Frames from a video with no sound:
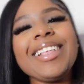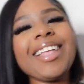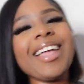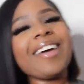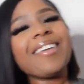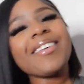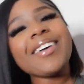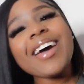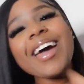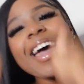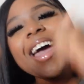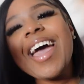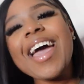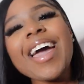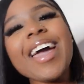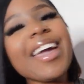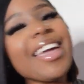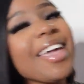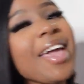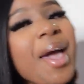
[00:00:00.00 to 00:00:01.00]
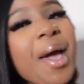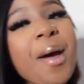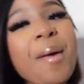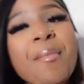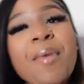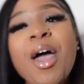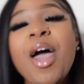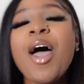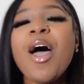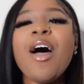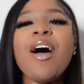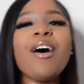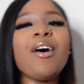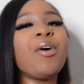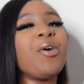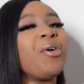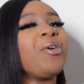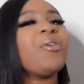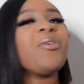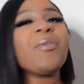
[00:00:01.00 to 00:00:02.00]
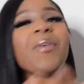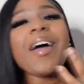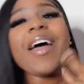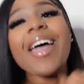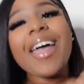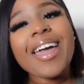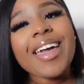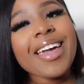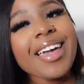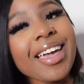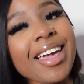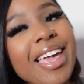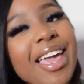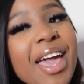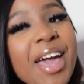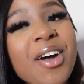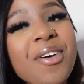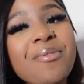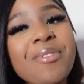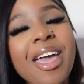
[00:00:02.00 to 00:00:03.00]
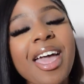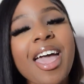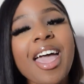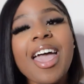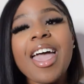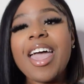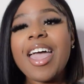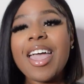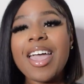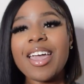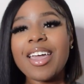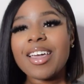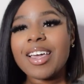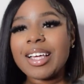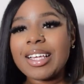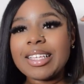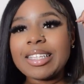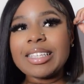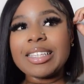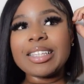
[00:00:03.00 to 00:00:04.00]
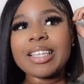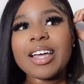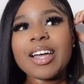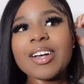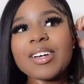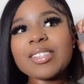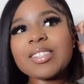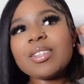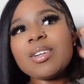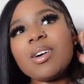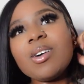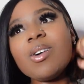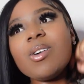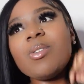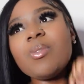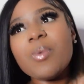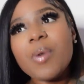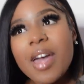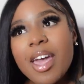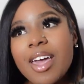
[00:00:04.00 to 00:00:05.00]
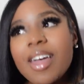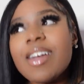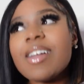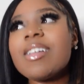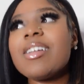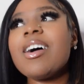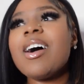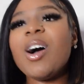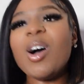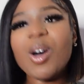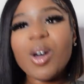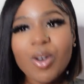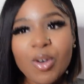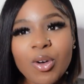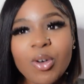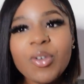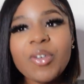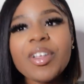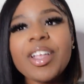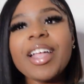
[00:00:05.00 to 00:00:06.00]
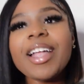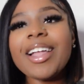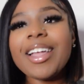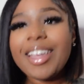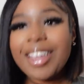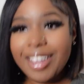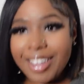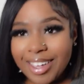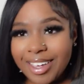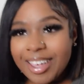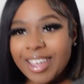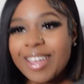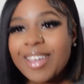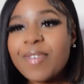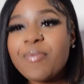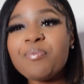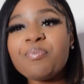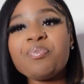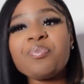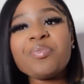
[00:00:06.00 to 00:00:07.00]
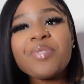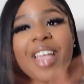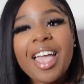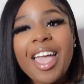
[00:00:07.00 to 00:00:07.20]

Now I am who I am. There's no way to hold it in.